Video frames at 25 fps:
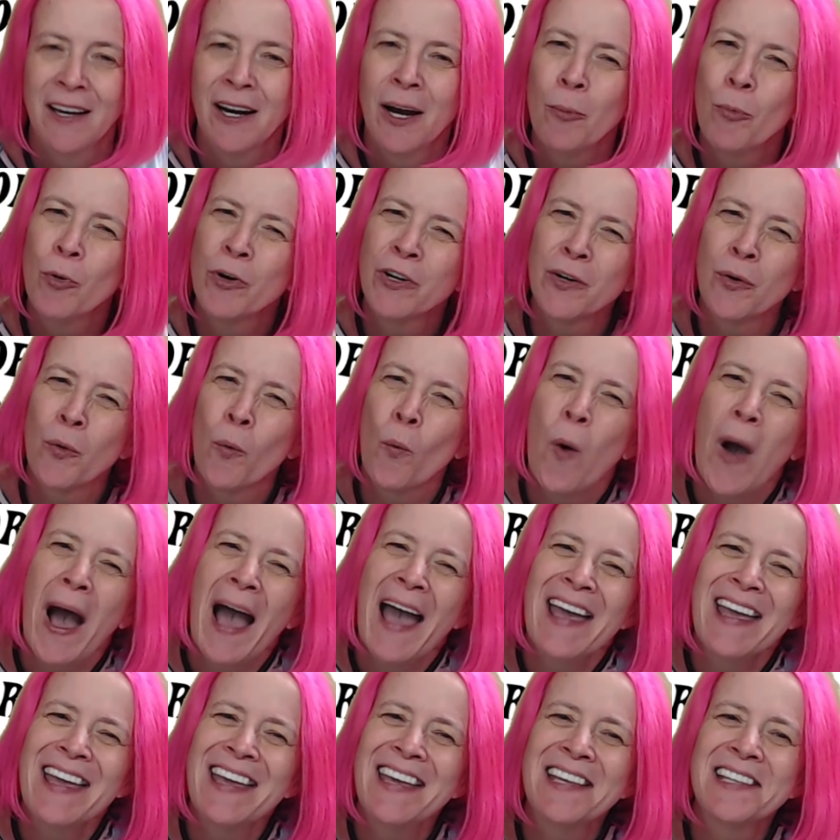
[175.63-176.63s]
I'm wondering,
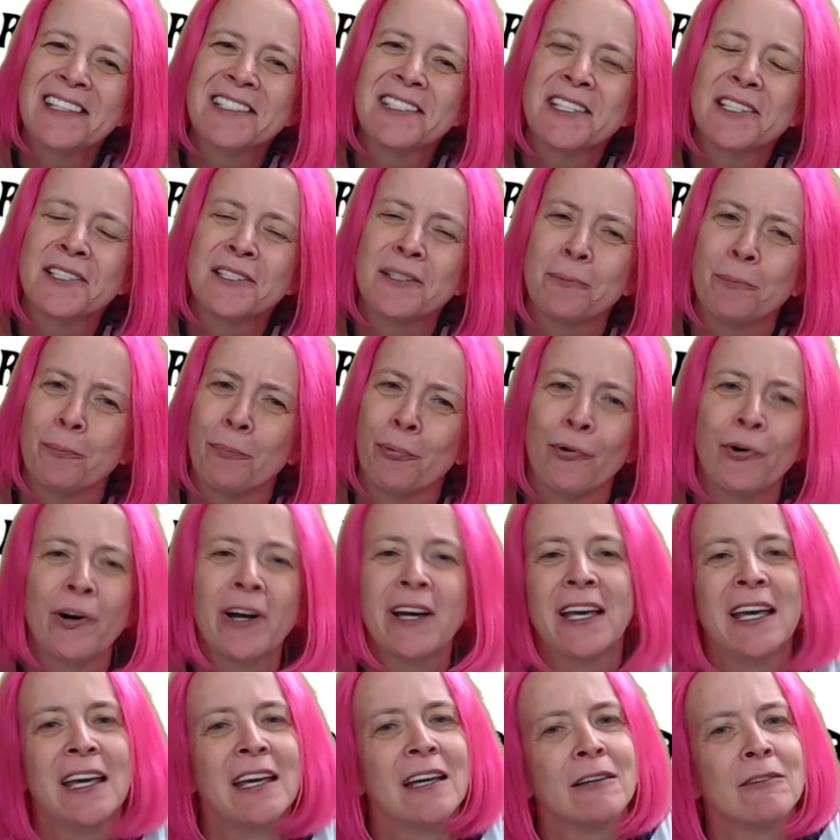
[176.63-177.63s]
why isn't
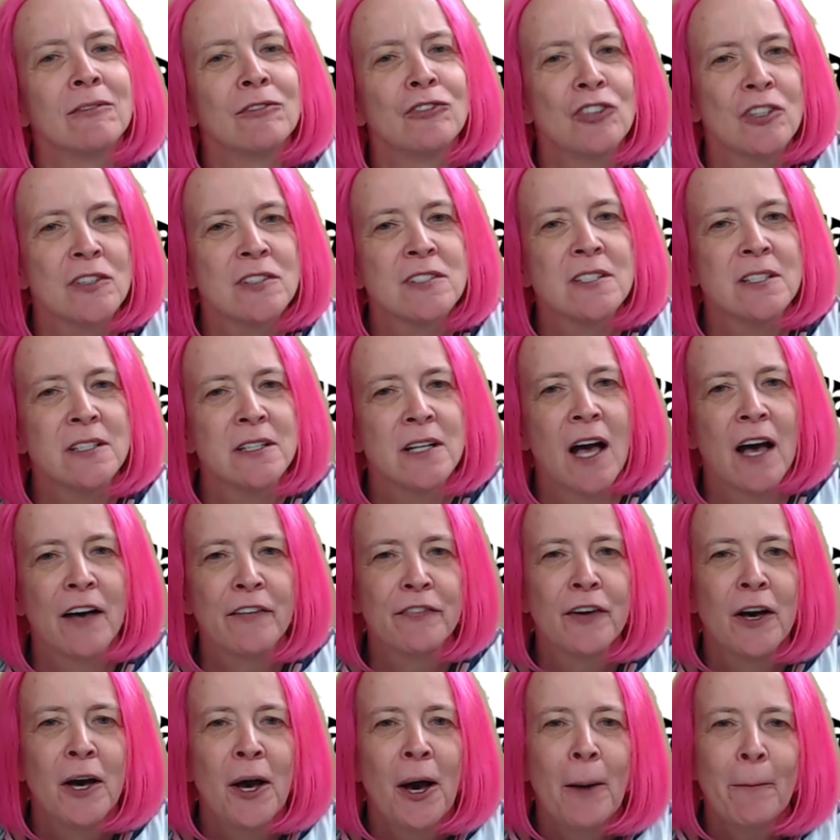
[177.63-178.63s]
pricking just enough?
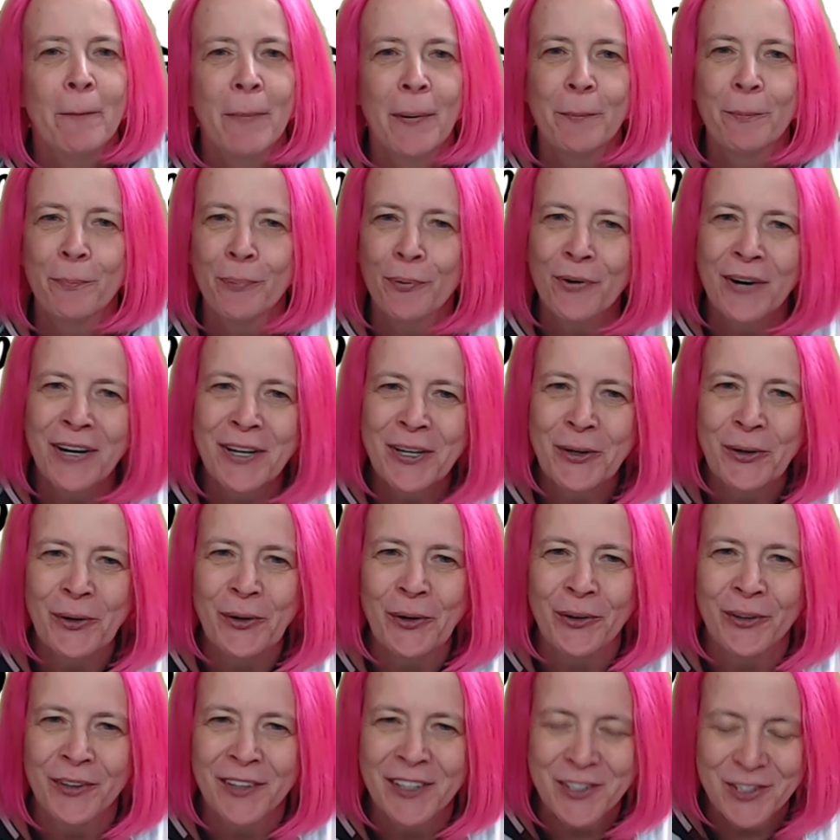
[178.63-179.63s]
But
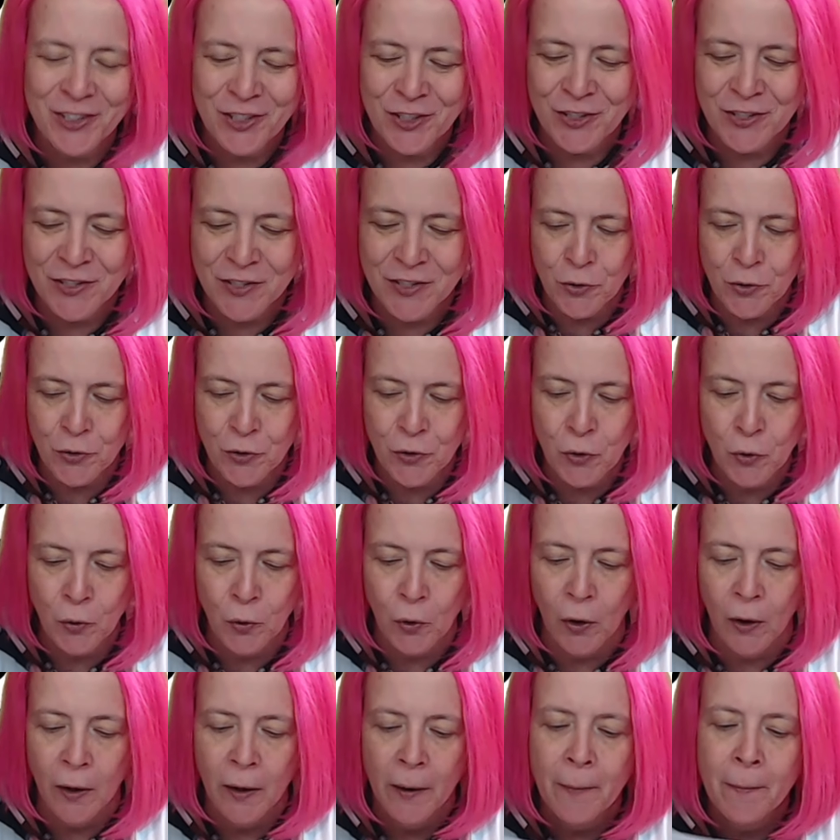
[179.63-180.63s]
prinkle is just
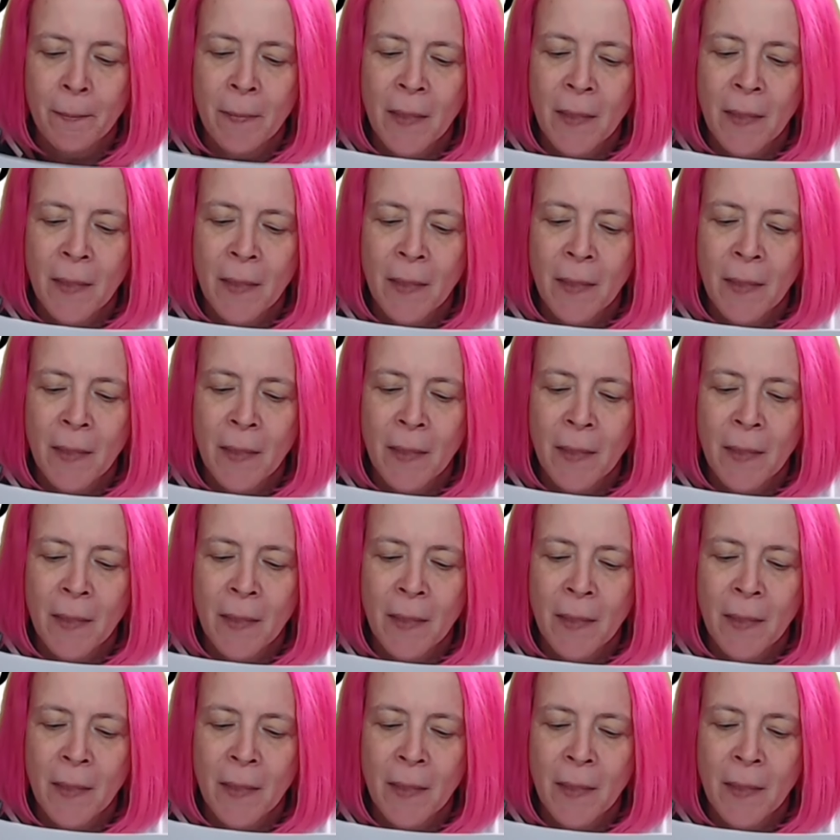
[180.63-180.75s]
cool.